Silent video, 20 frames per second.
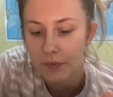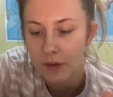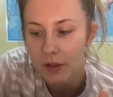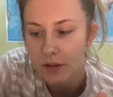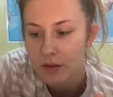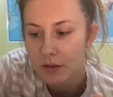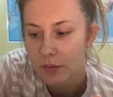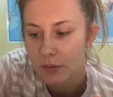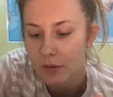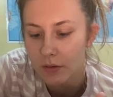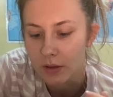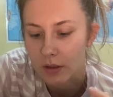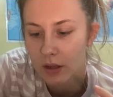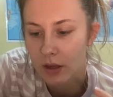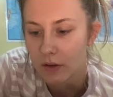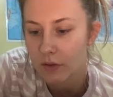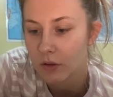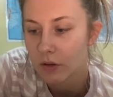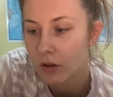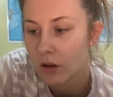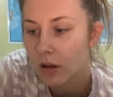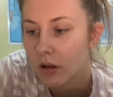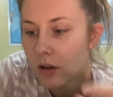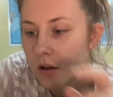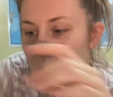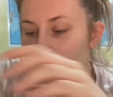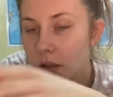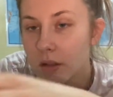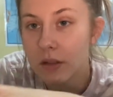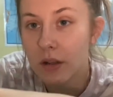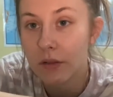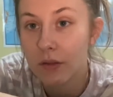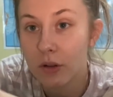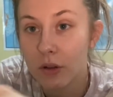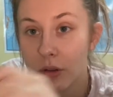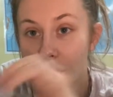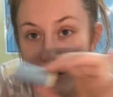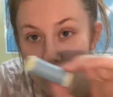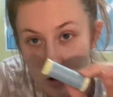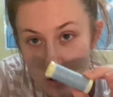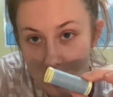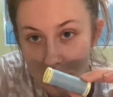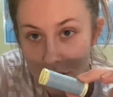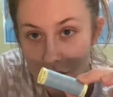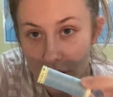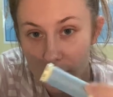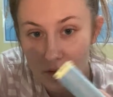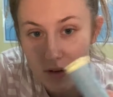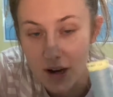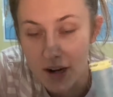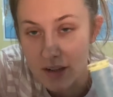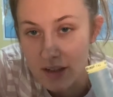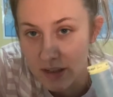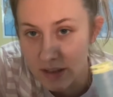So yeah, I've got card, I've got the cotton thread.